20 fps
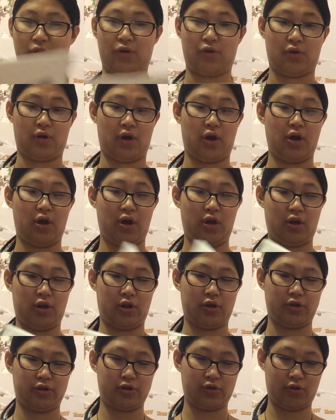Okay,
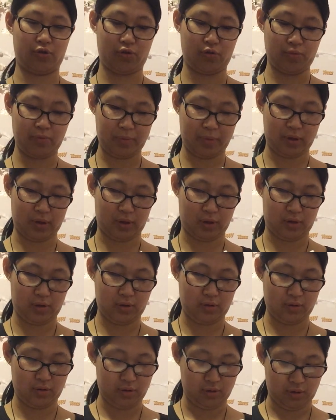let's open
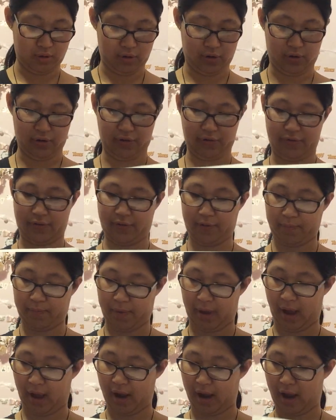it. Here's the
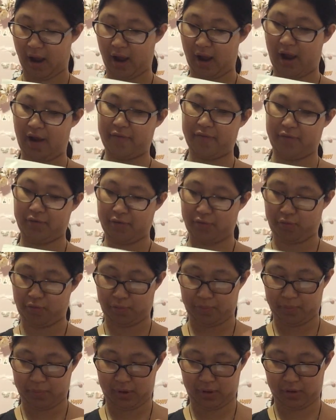bag. I haven't
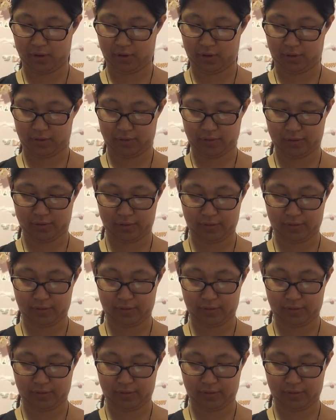opened it.